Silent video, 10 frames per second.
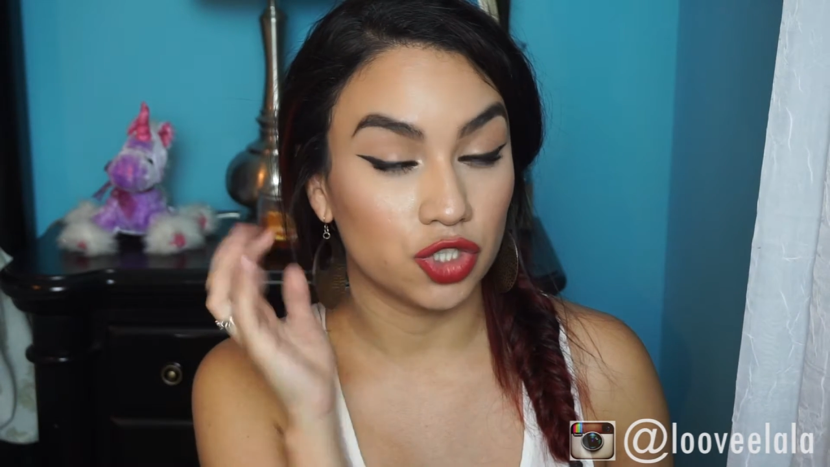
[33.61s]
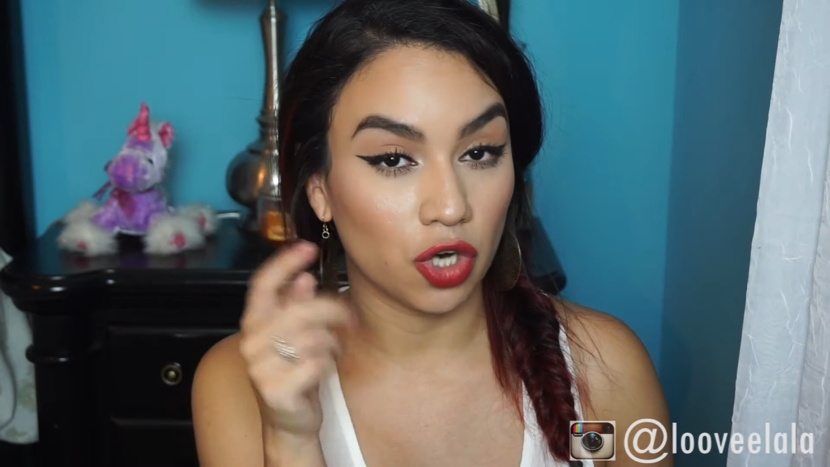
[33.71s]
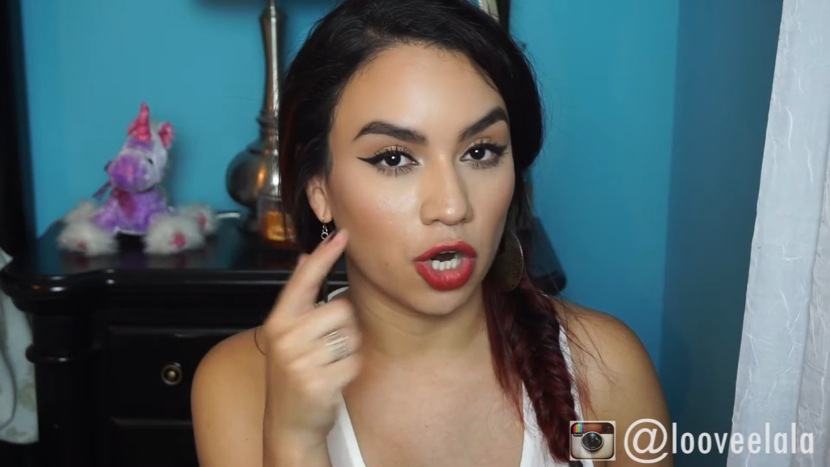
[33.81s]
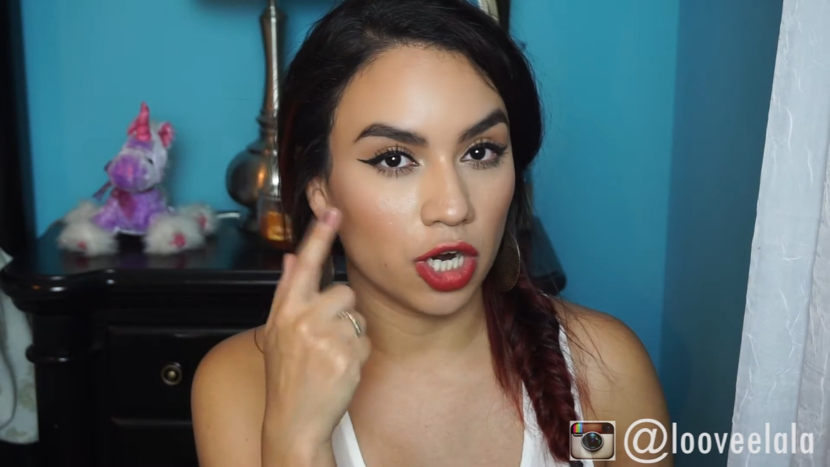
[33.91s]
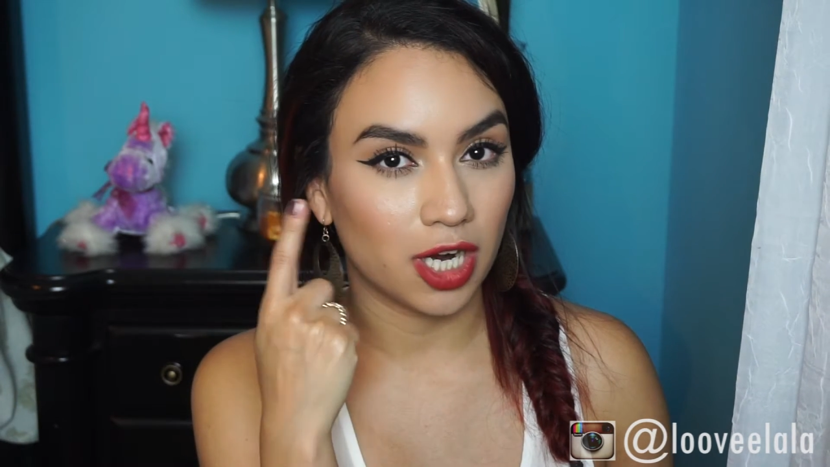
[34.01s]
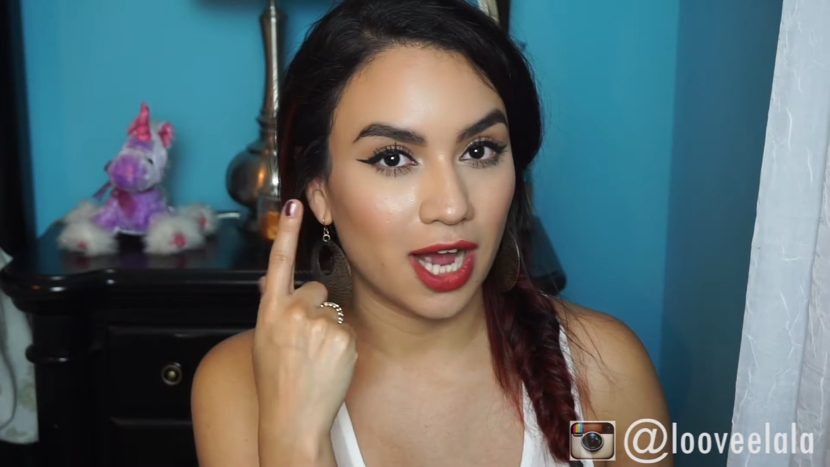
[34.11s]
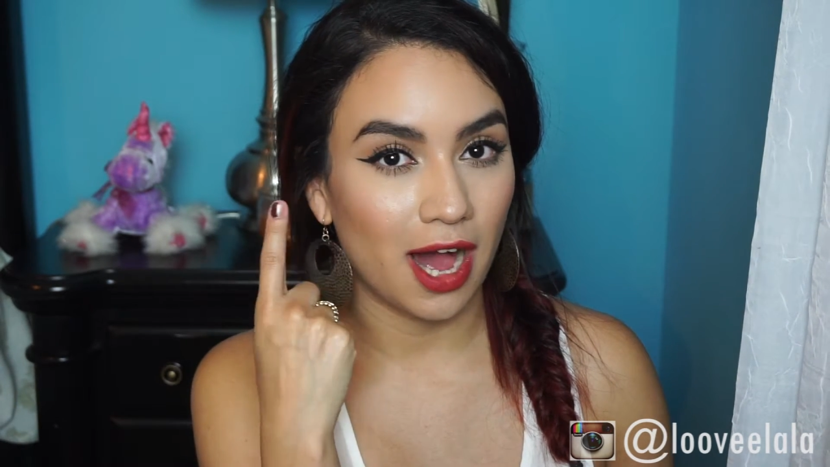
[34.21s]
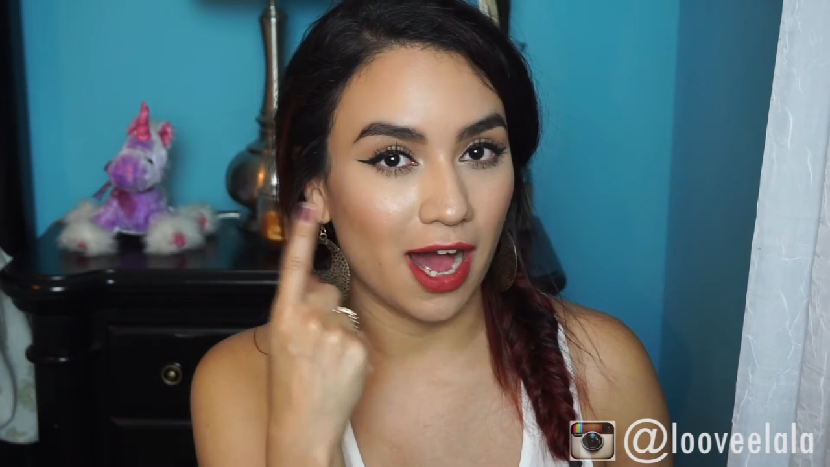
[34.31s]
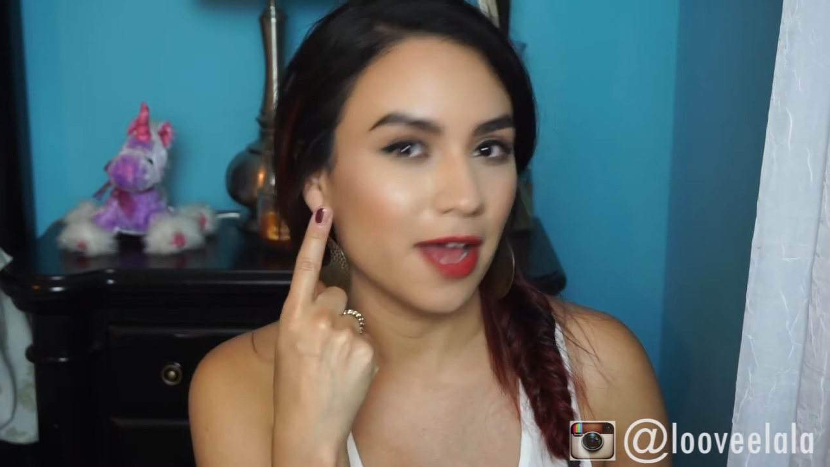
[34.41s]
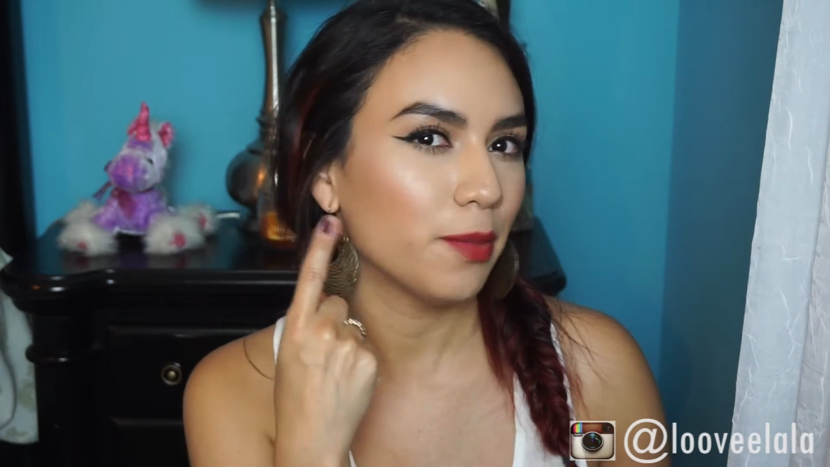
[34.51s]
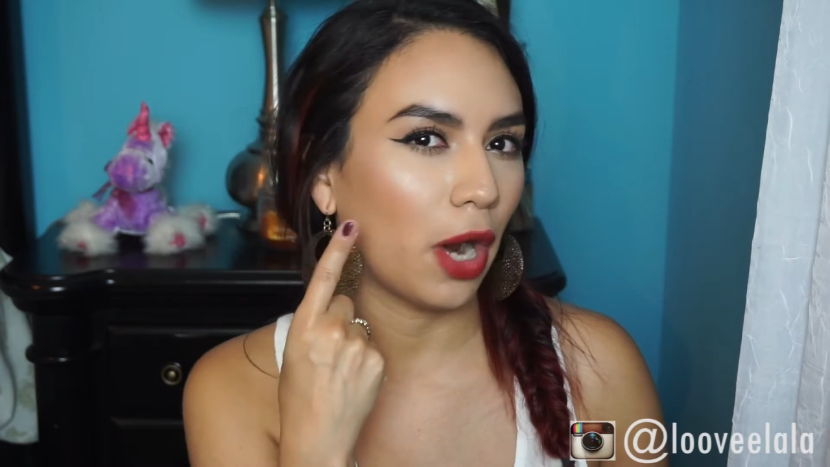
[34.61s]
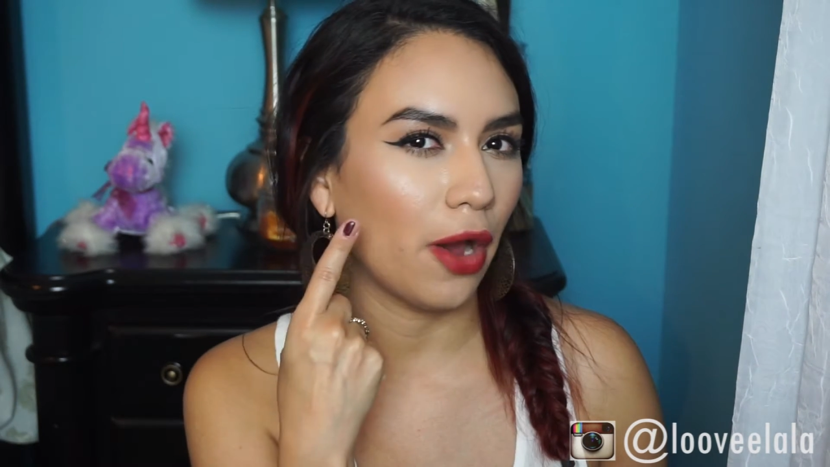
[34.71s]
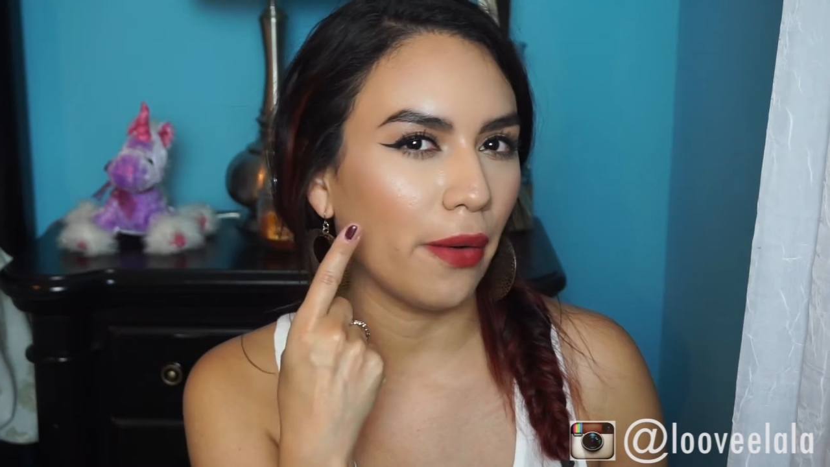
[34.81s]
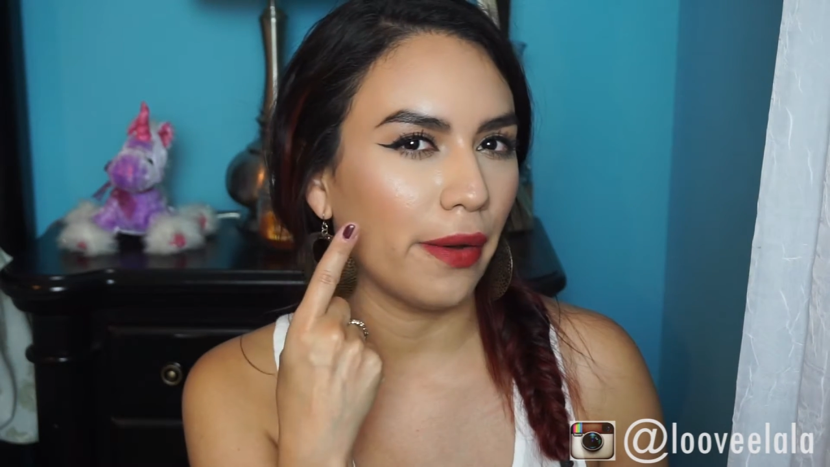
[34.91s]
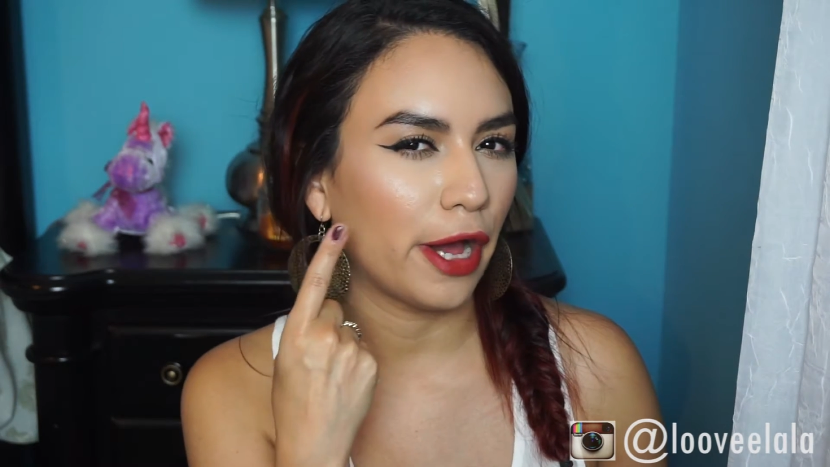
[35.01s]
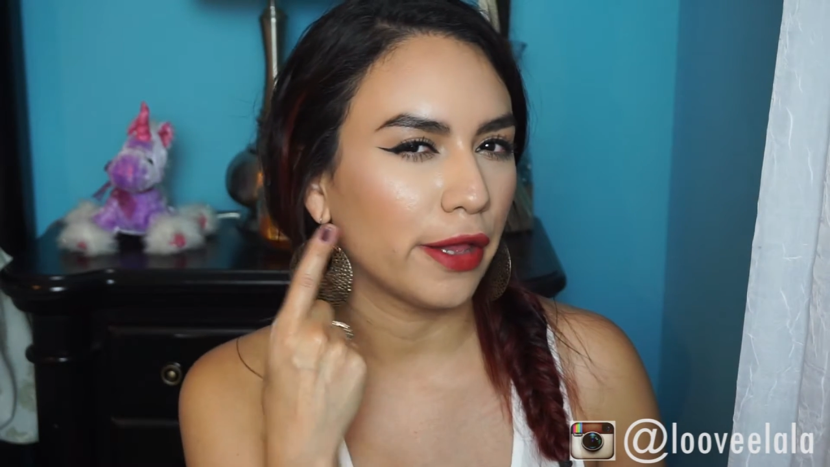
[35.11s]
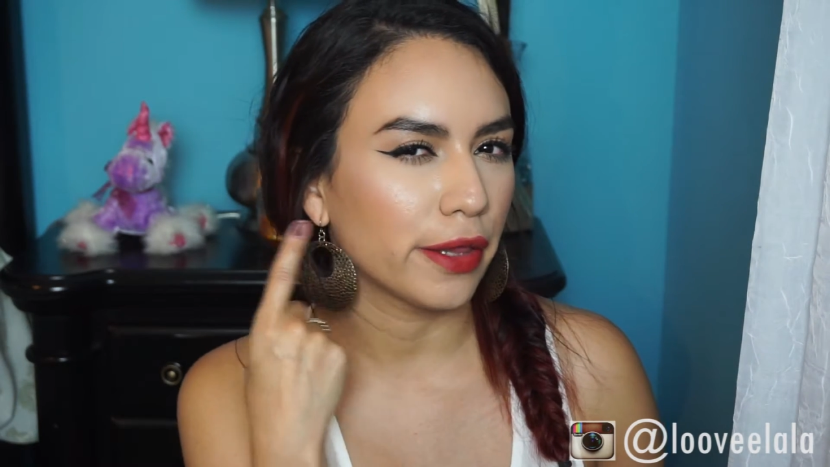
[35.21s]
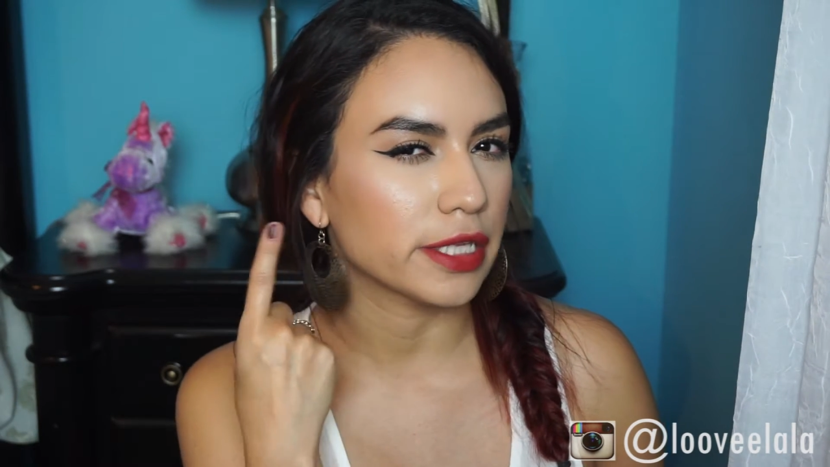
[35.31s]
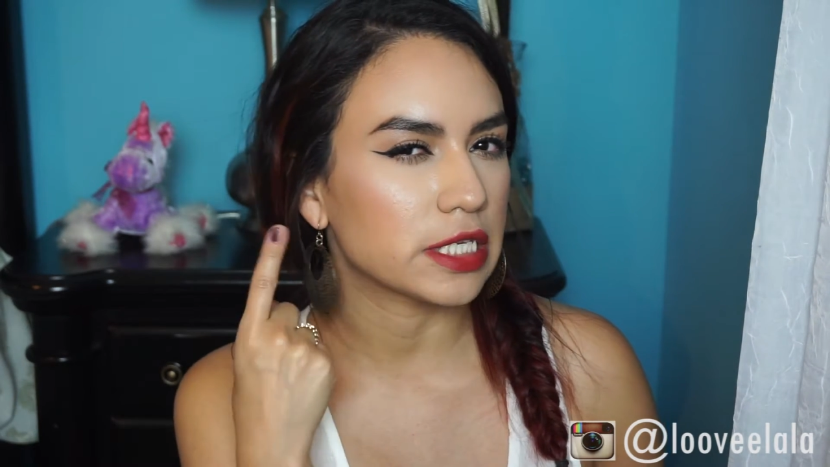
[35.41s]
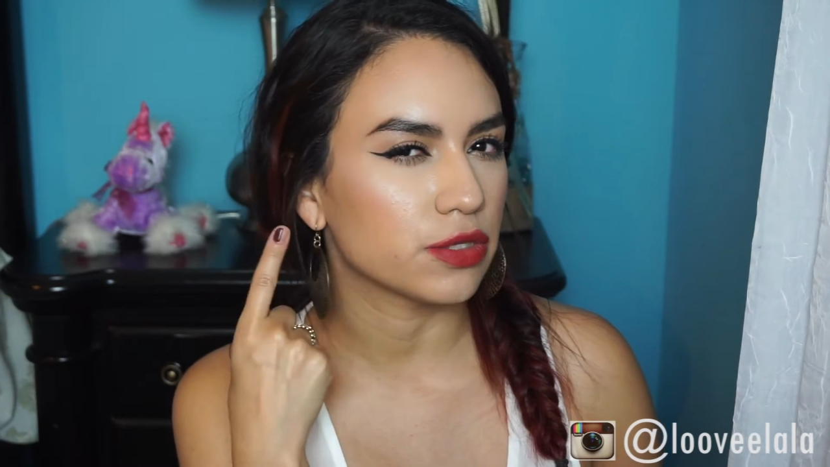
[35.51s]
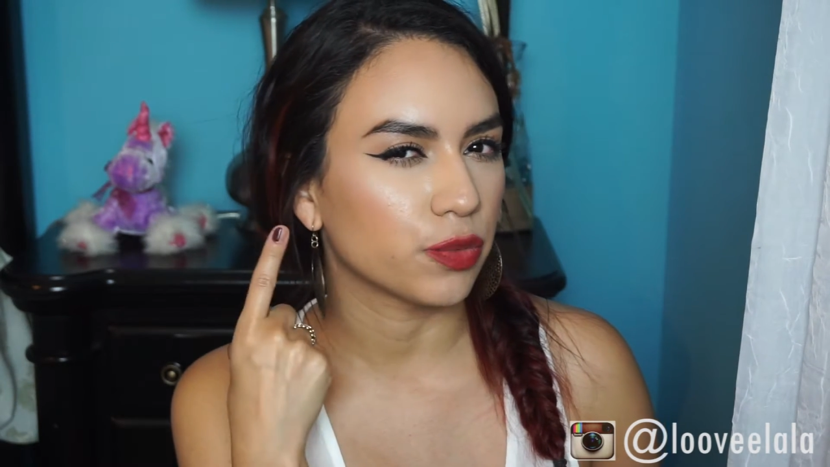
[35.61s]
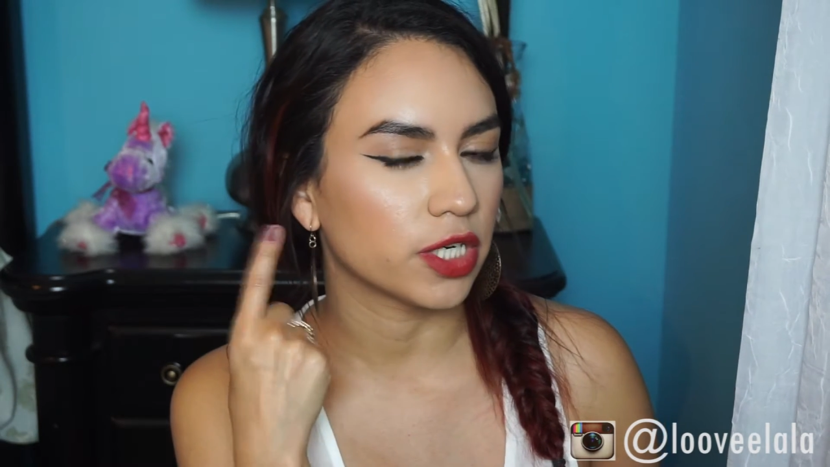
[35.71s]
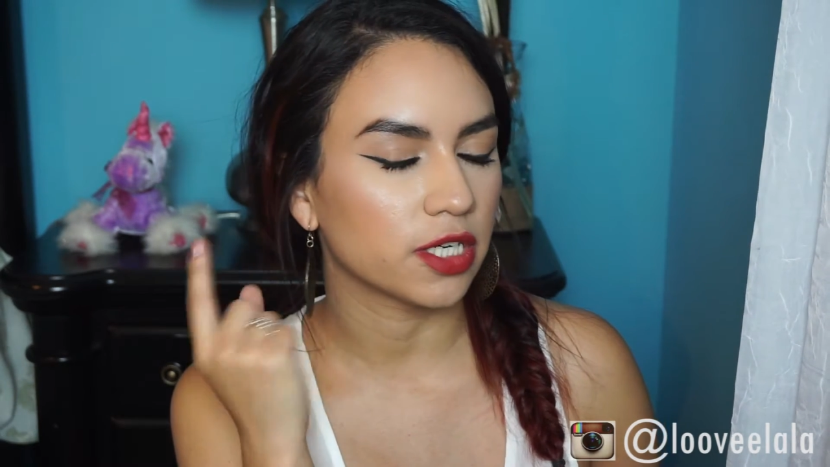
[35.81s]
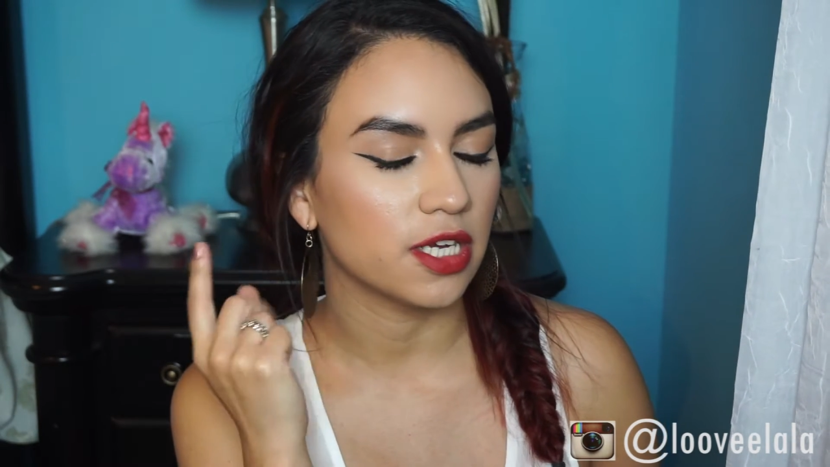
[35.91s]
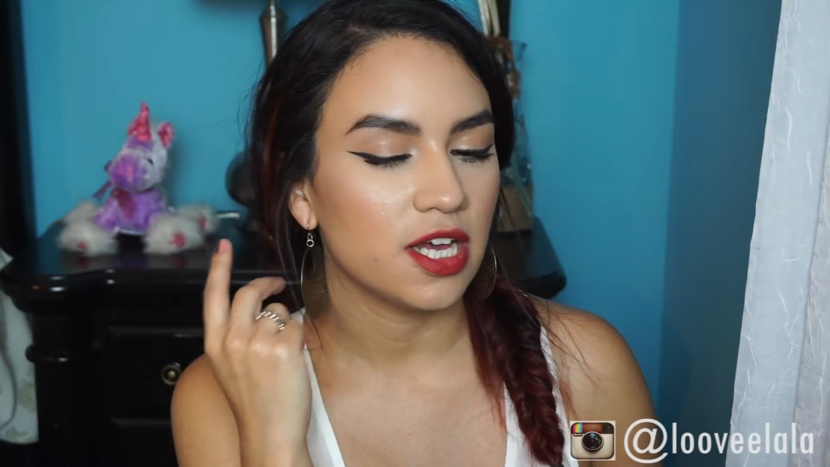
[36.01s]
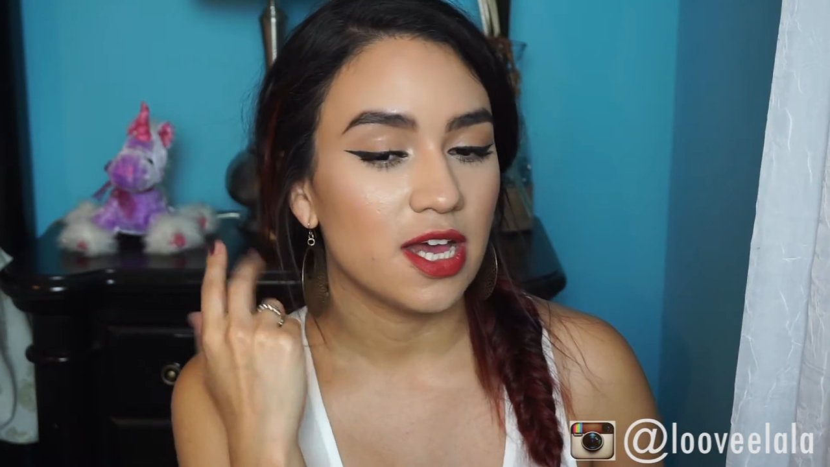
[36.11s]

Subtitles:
dark eyebrow. That sounds weird.